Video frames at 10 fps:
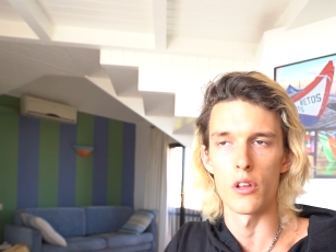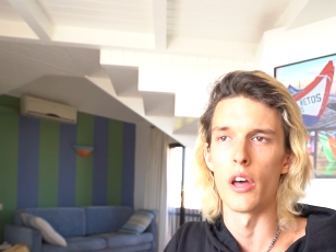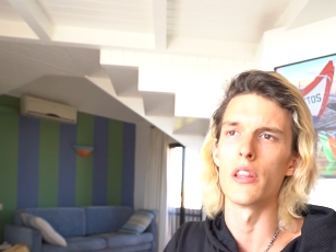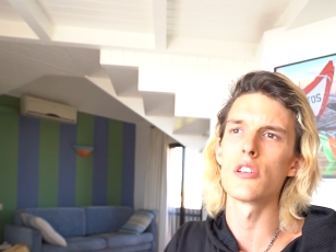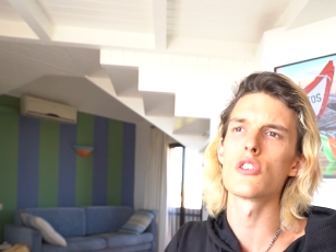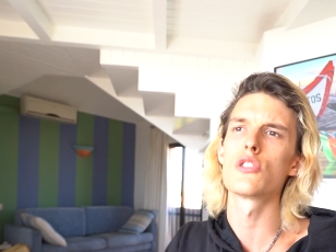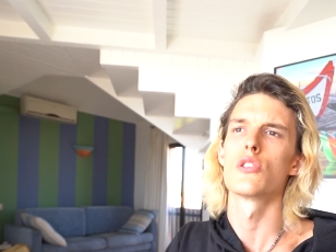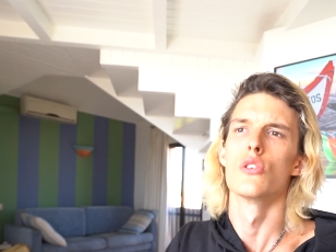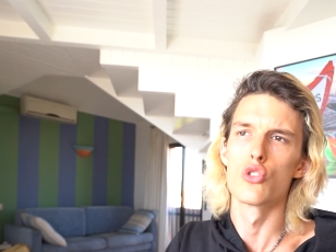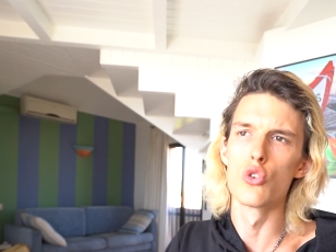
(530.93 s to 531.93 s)
And this
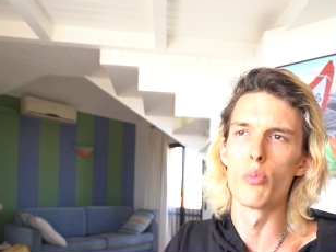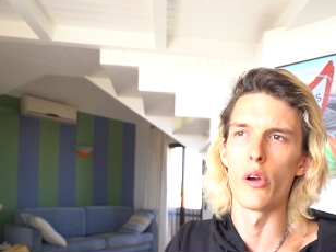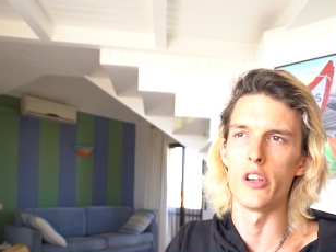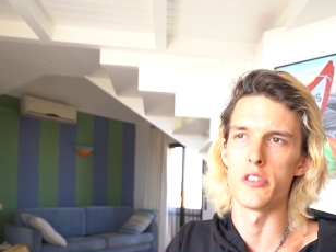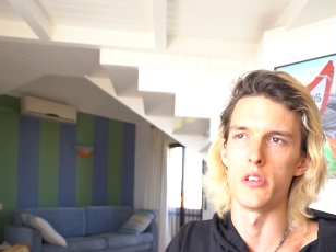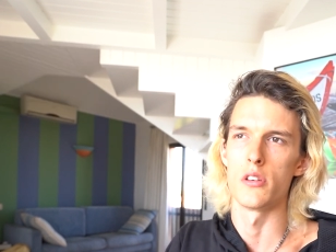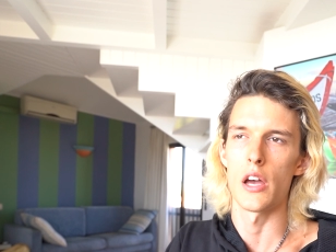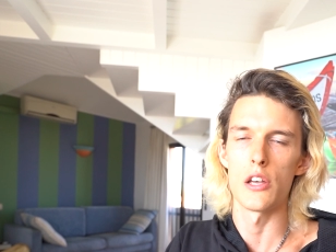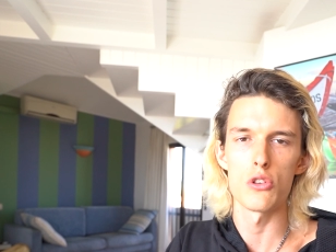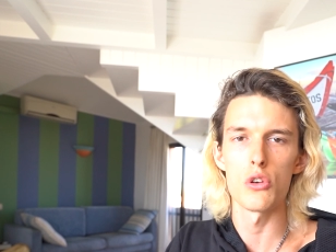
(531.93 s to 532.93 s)
is super easy.
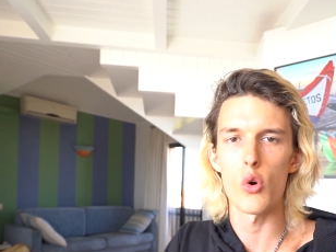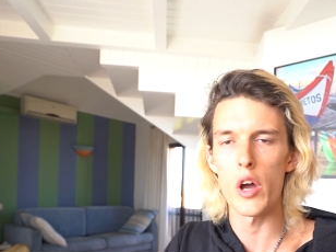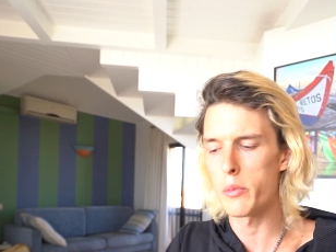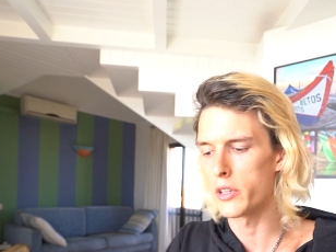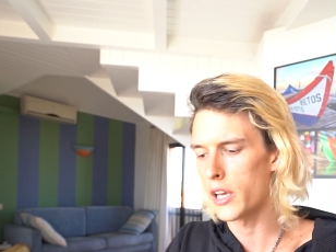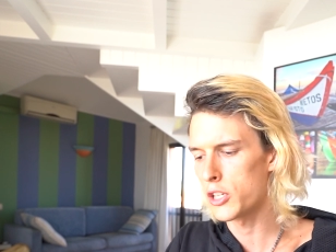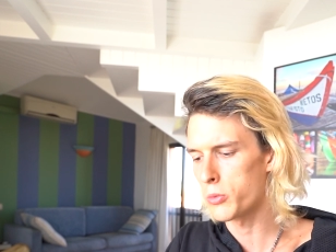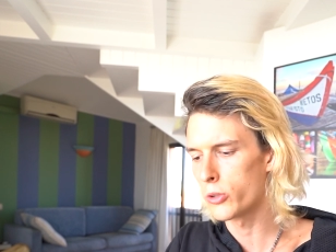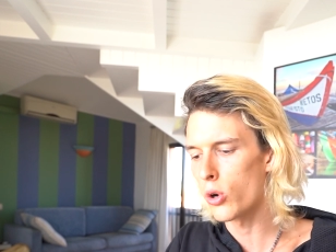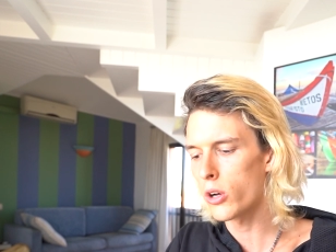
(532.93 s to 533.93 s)
As you know, I'm
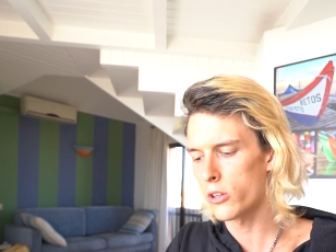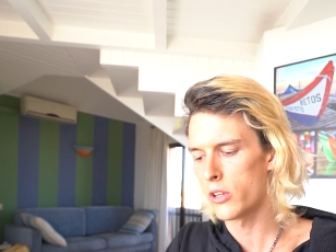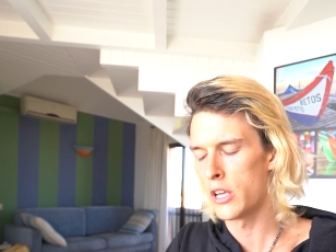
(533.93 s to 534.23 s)
engagement god.